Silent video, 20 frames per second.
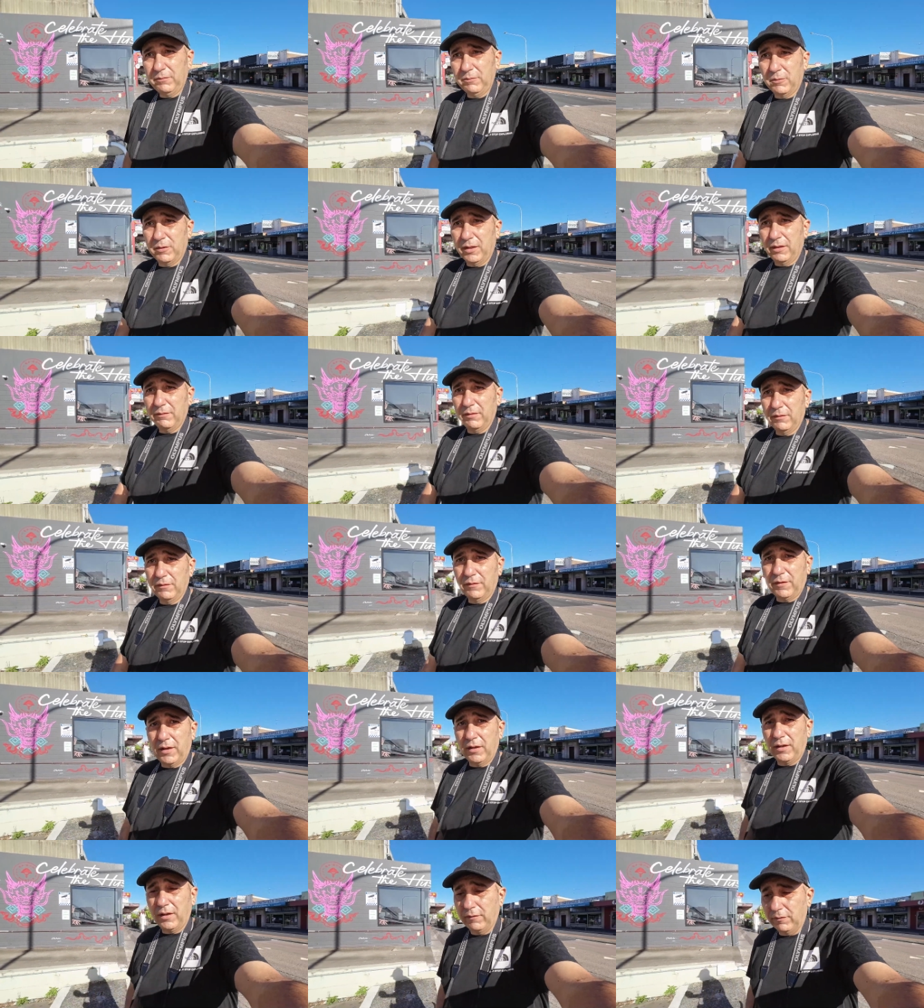whatever
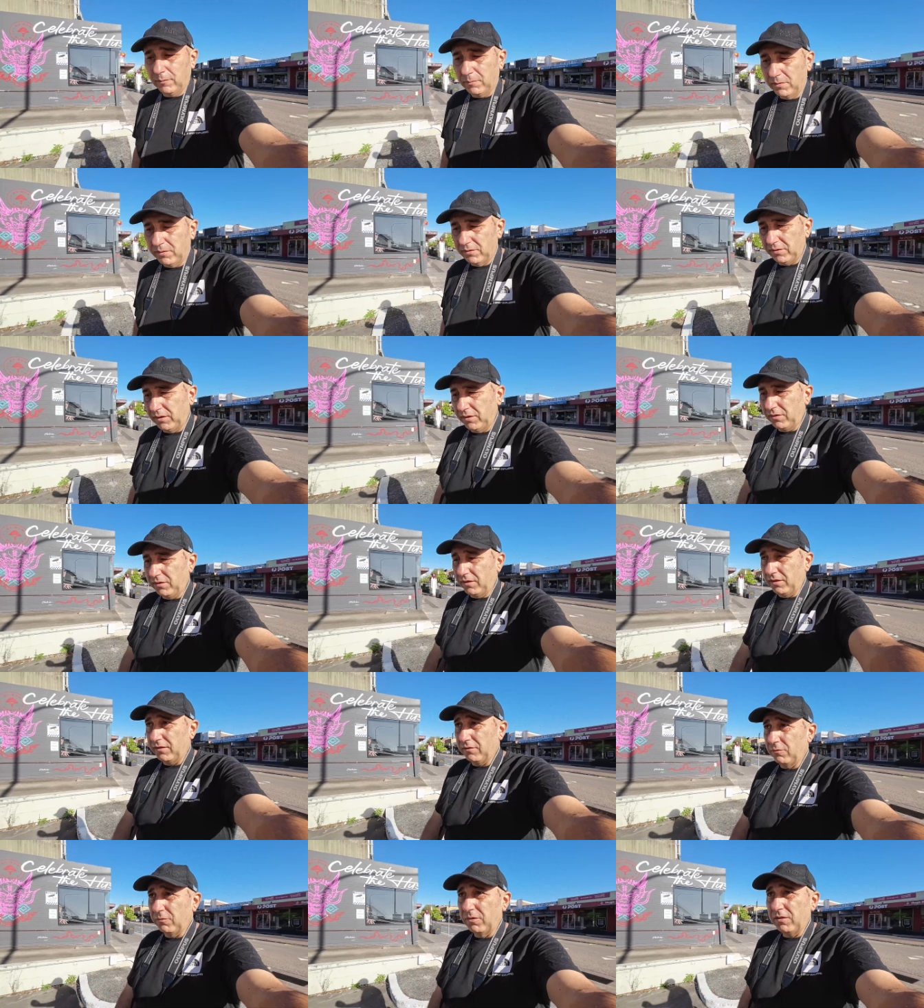photo from the
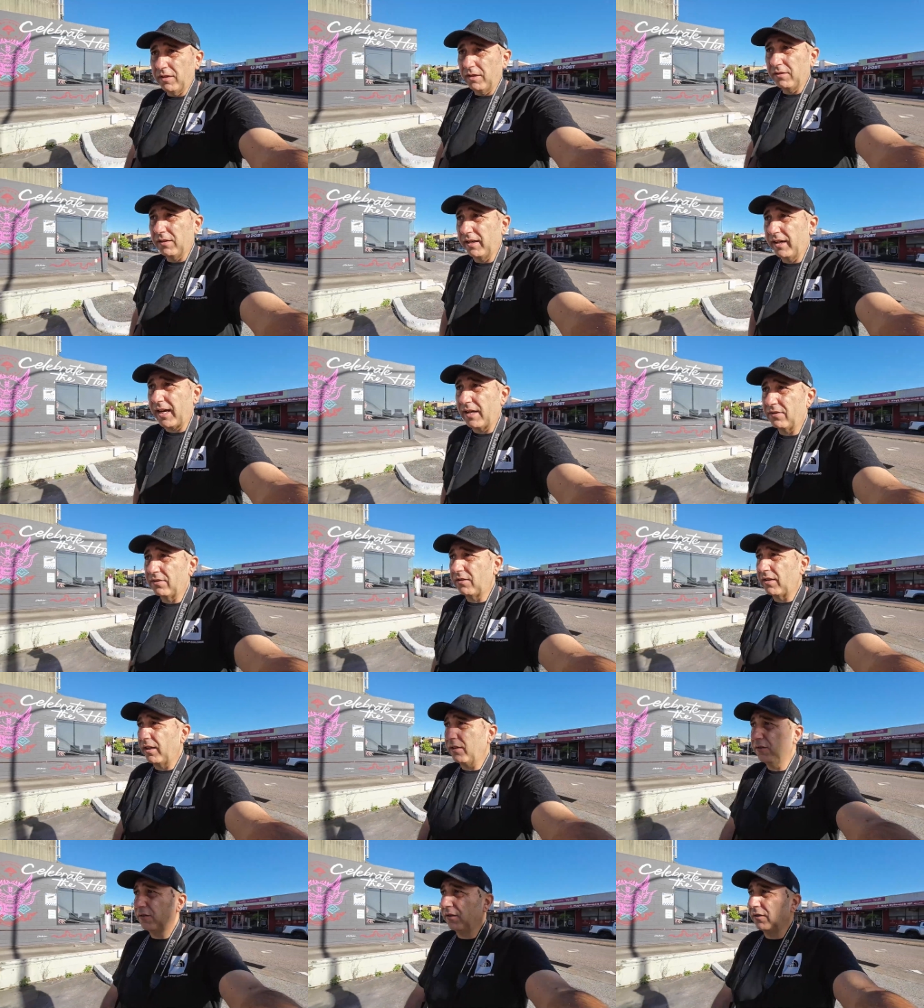60s, always has a gas
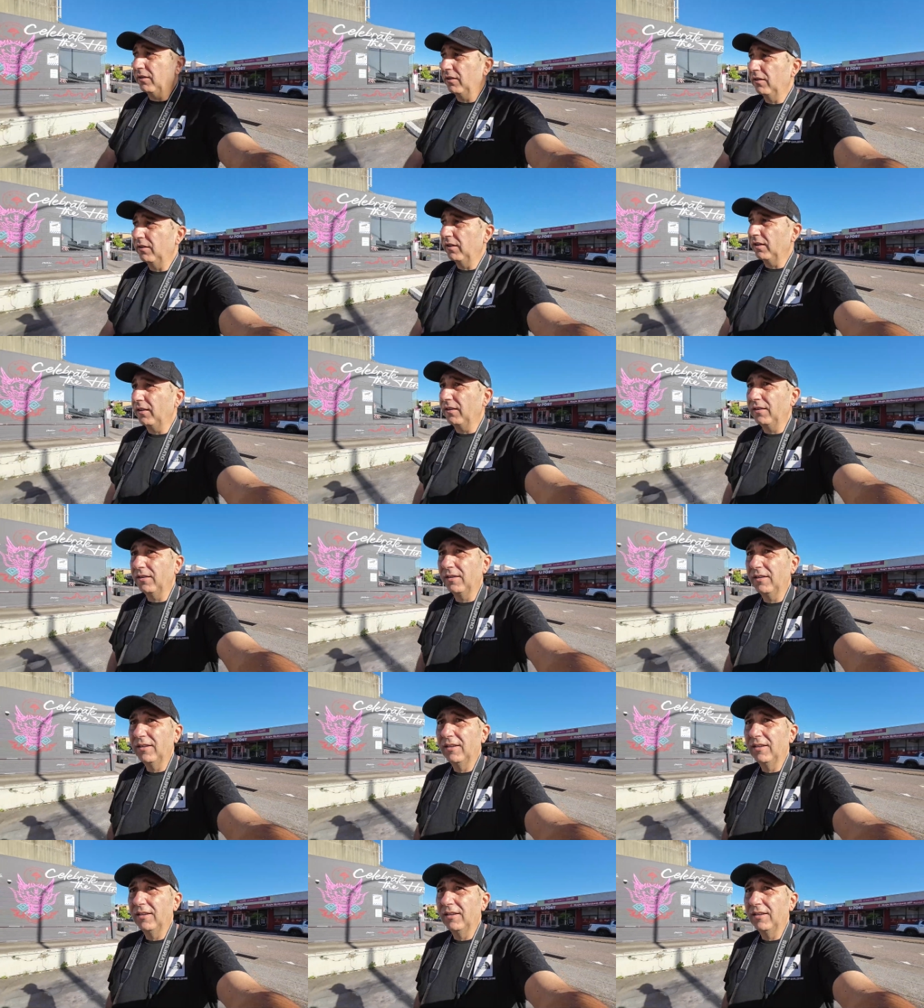station in there.